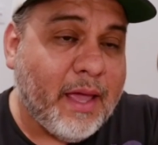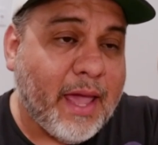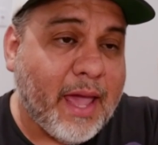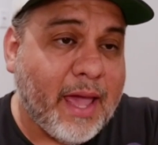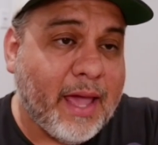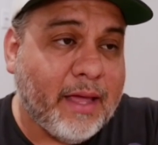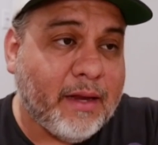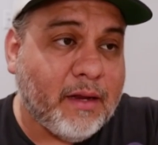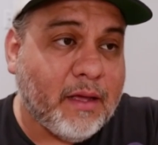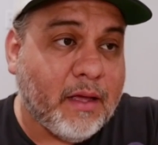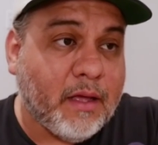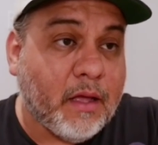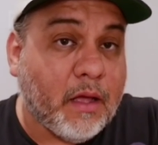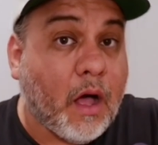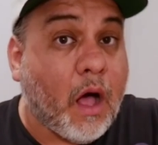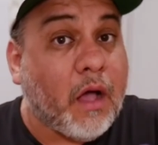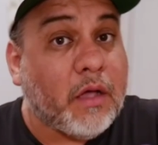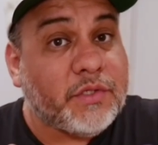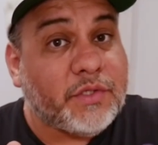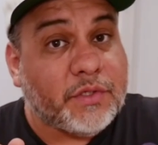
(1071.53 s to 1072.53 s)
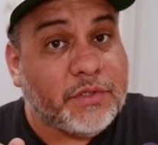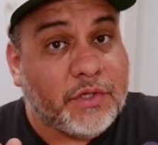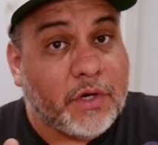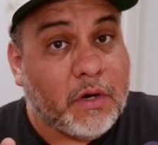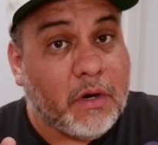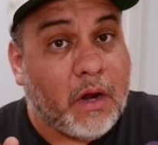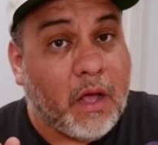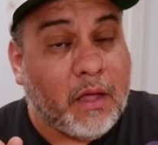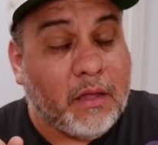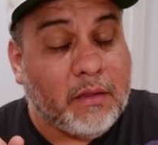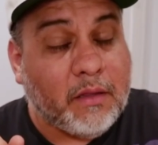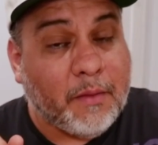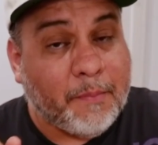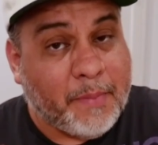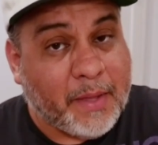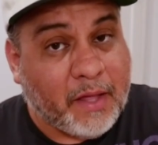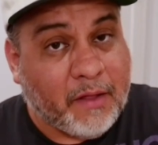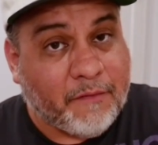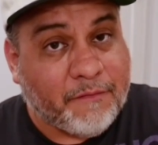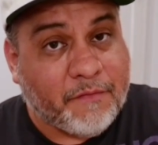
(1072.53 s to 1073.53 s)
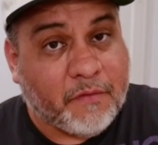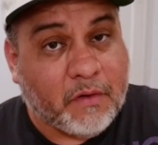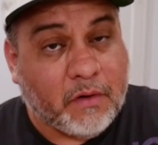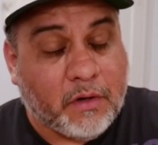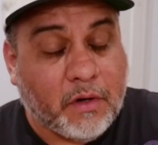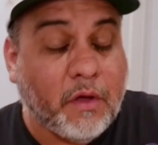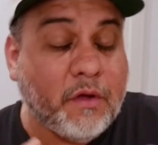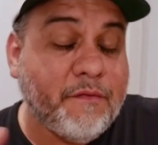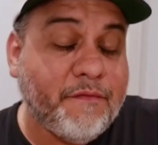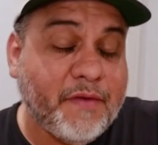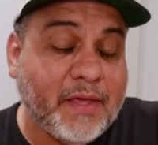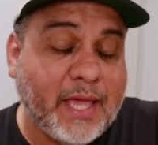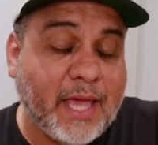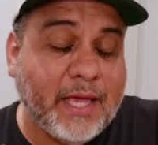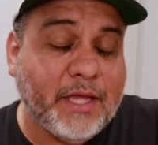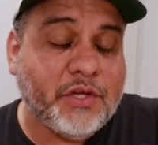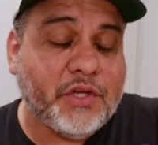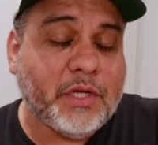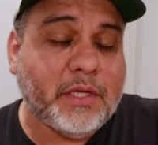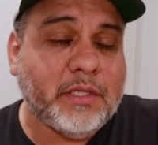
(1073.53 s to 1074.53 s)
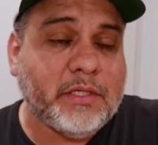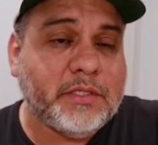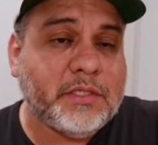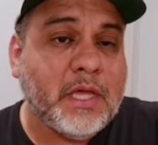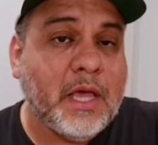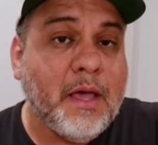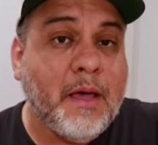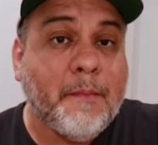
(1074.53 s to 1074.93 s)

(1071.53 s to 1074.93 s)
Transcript: and also turn on the bell for notifications,